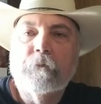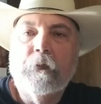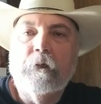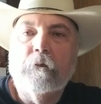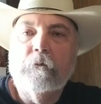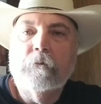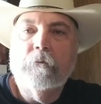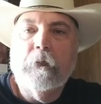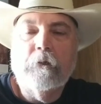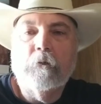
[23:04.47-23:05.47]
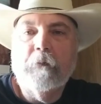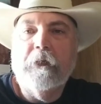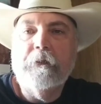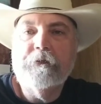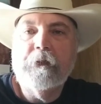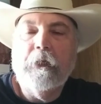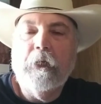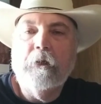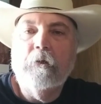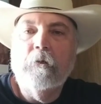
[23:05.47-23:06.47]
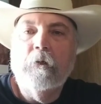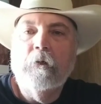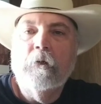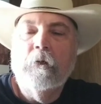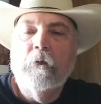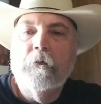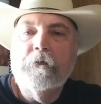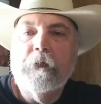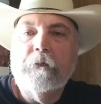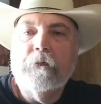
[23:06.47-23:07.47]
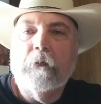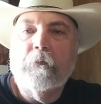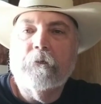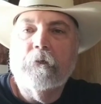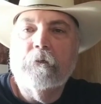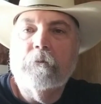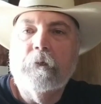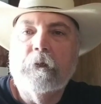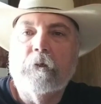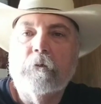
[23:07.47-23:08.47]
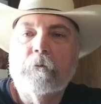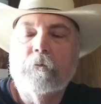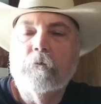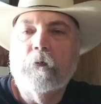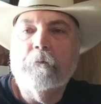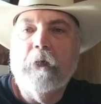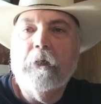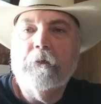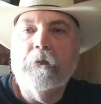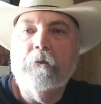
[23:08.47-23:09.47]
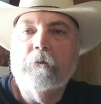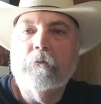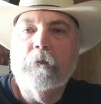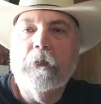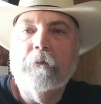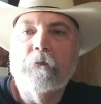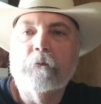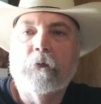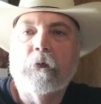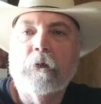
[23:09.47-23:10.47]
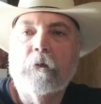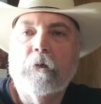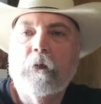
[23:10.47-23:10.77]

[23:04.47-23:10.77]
You know, I know Penny, she had she had troubles, you know, with Matthew when he was born,